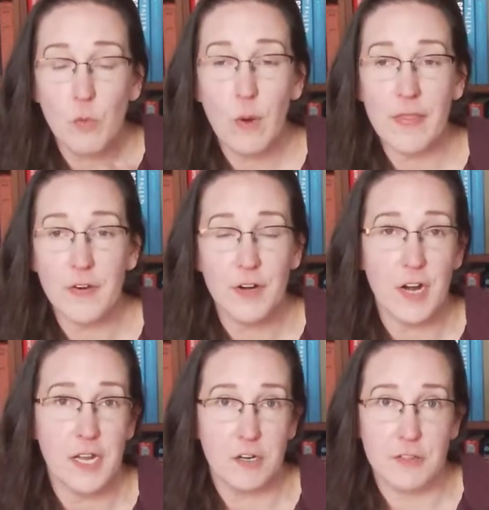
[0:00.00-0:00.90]
whether or
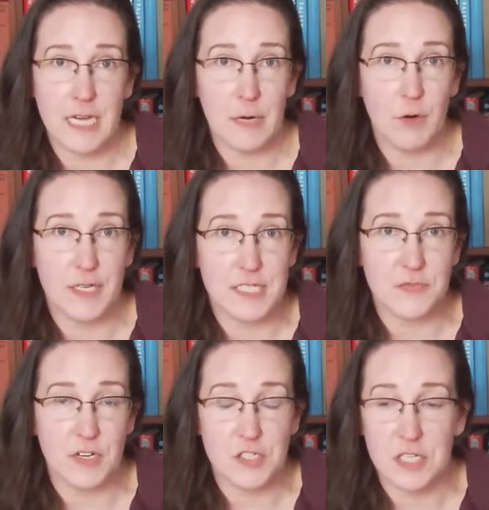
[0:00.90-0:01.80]
not your thyroid is
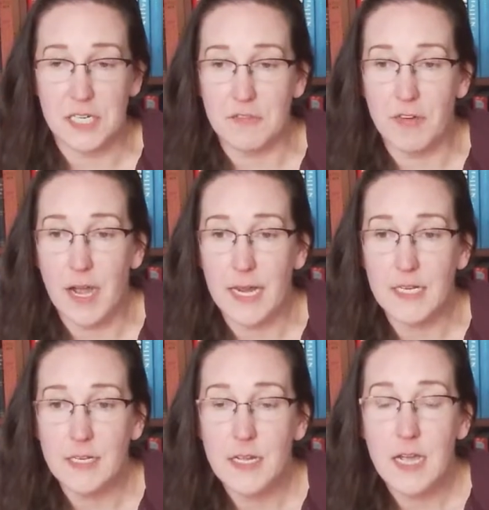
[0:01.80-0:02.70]
functioning
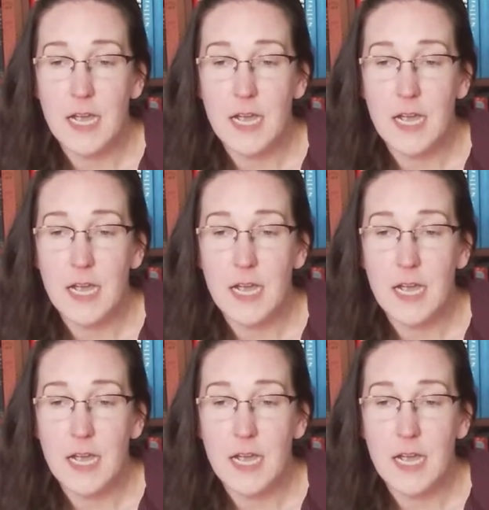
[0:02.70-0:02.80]
fine,